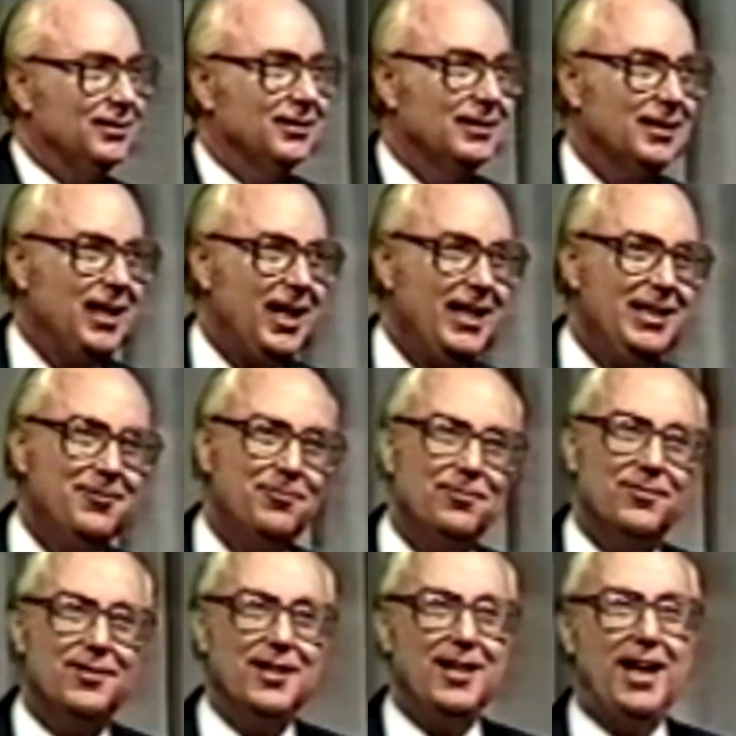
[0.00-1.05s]
Did I,
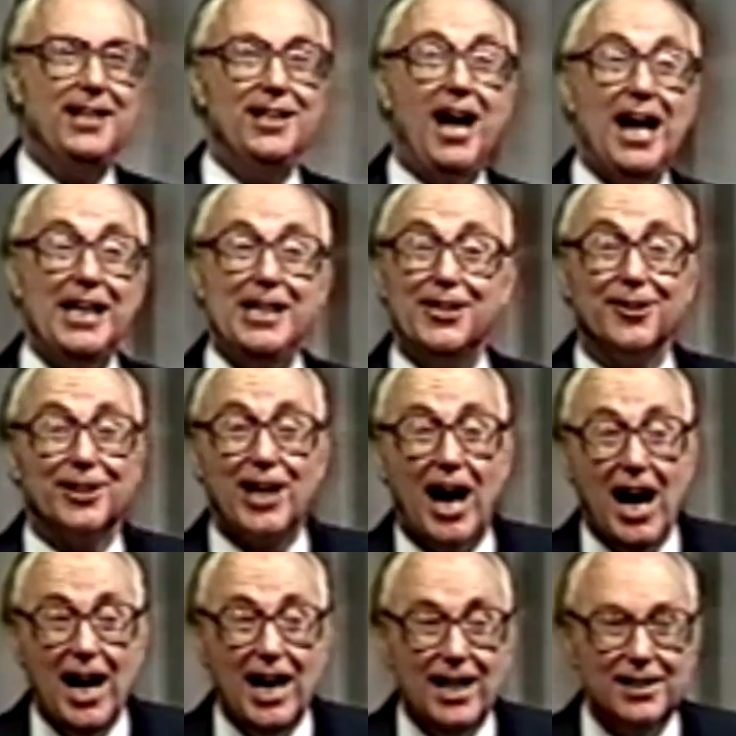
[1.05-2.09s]
did I not hear
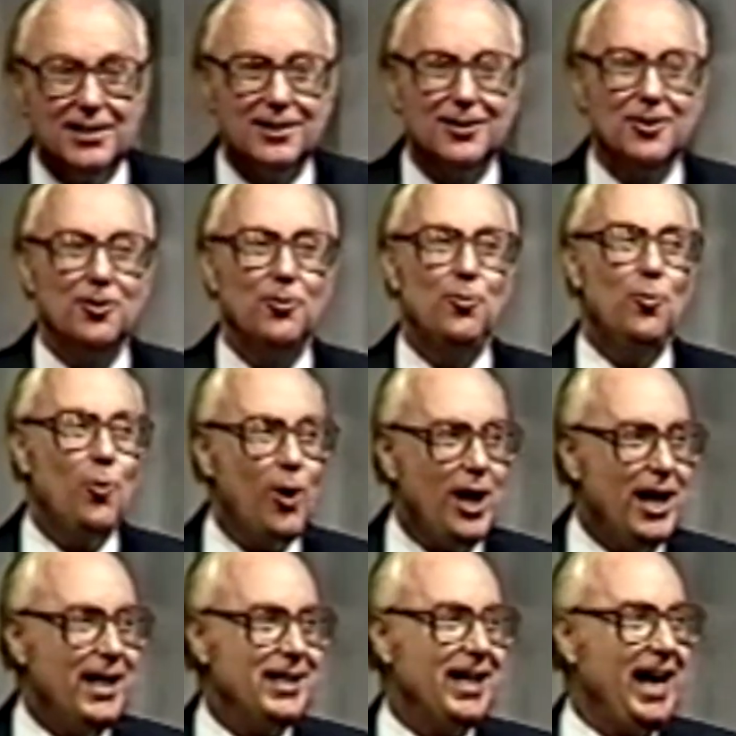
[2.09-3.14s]
God?
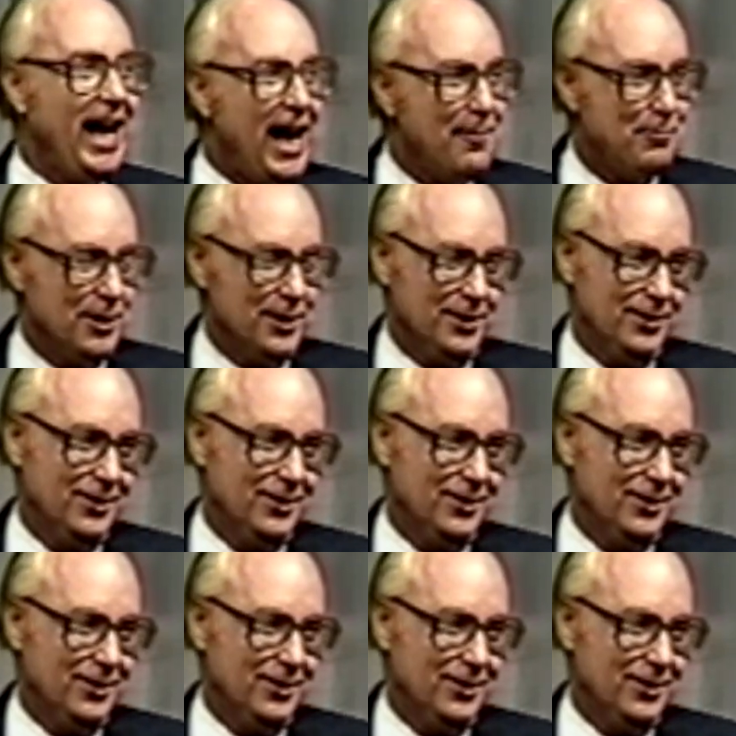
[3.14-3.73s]
What happened?